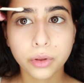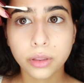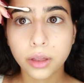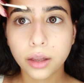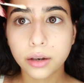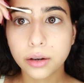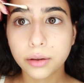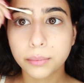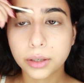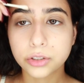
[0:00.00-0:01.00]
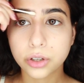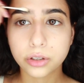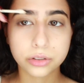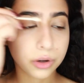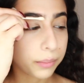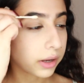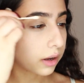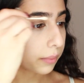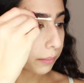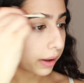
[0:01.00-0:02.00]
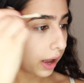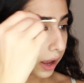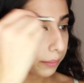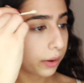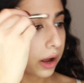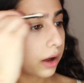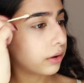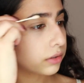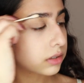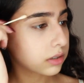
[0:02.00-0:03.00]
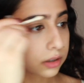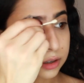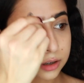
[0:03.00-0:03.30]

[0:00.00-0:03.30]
And make sure there's no makeup on my eyebrows,